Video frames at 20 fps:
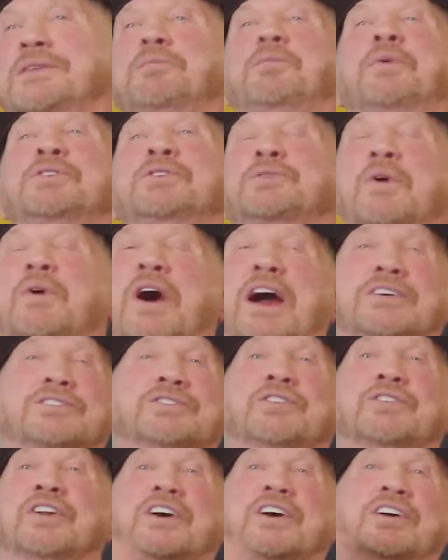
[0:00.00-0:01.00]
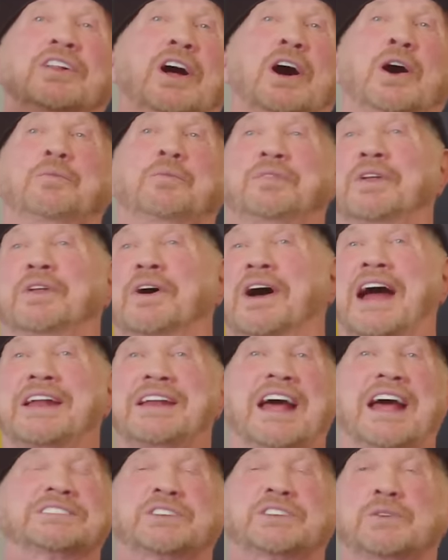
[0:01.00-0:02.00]
Bushwhackers are in the club, the
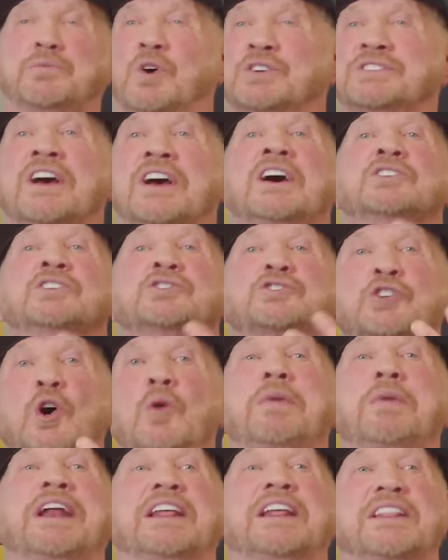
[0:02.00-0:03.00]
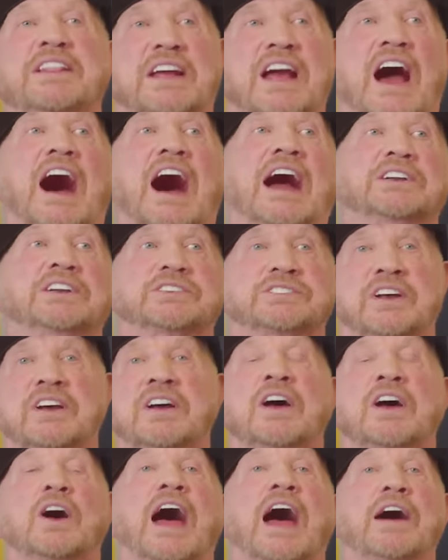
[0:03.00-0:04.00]
Nasty Boys. So many of the guys
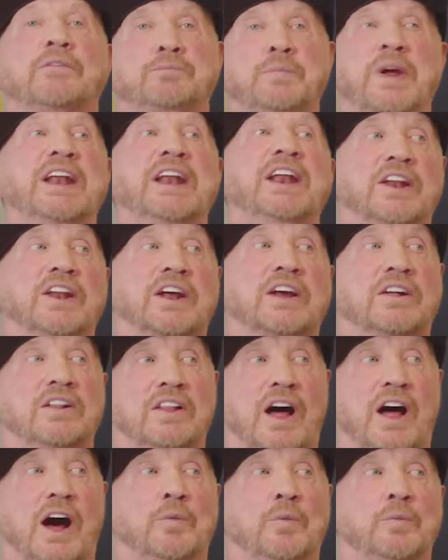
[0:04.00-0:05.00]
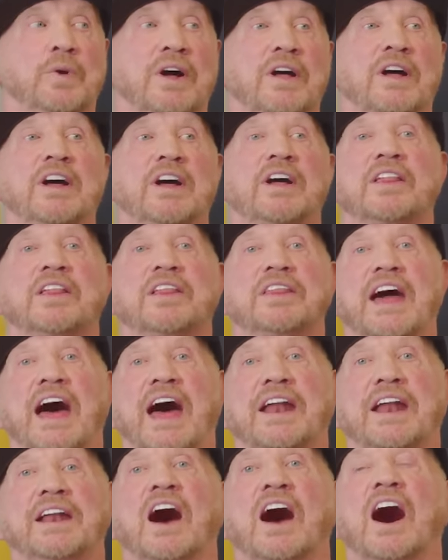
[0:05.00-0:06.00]
have been in the club
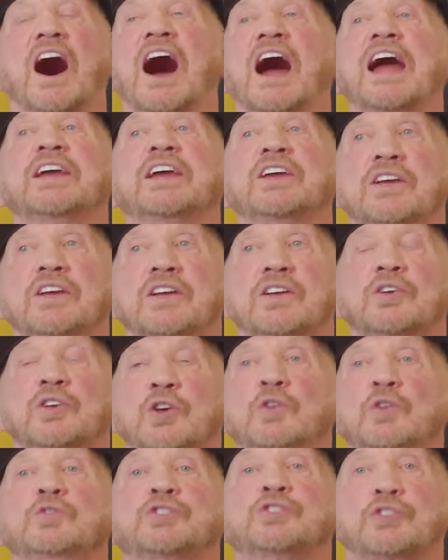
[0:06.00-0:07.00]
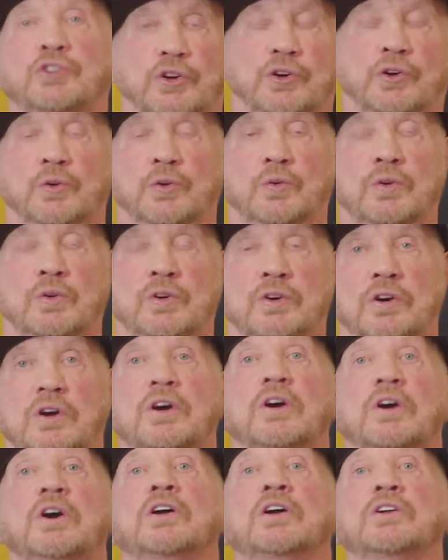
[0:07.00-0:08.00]
that I used to
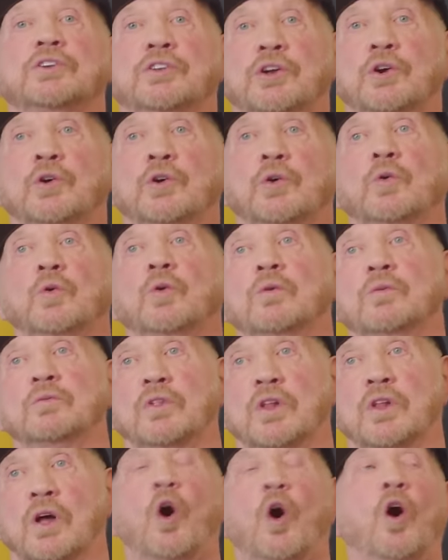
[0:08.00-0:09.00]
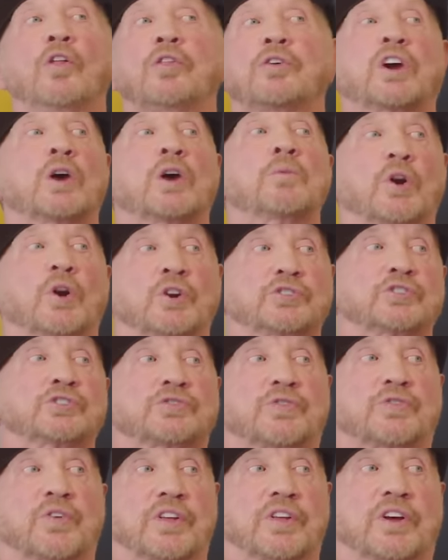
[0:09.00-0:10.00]
do all the commercials
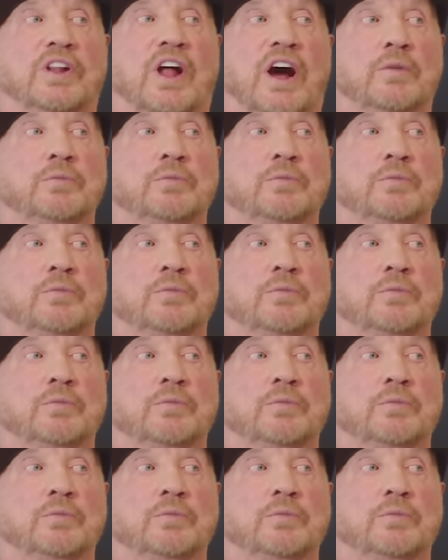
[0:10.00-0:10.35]
for the club.